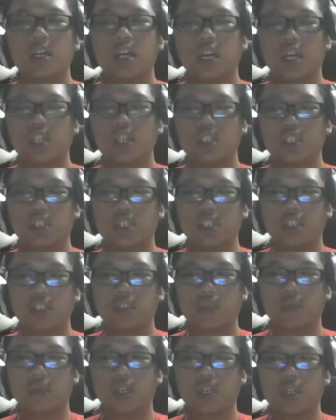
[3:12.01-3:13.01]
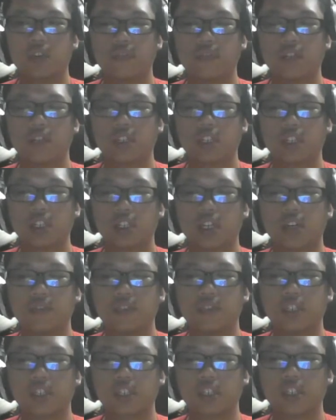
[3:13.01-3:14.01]
and she doesn't wear a fucking life
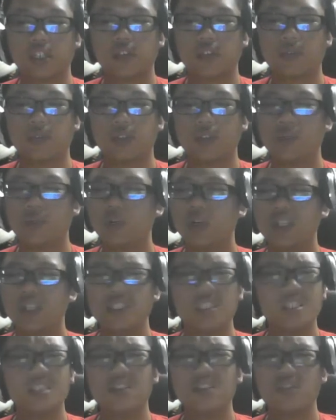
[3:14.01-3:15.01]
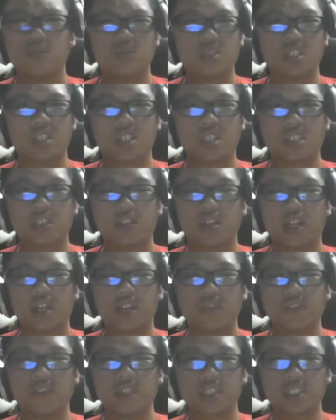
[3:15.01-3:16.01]
jacket, and I was like, why didn't you take a
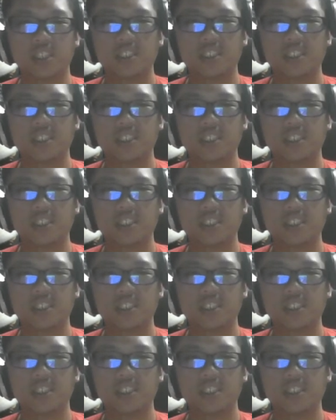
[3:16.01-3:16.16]
life jacket?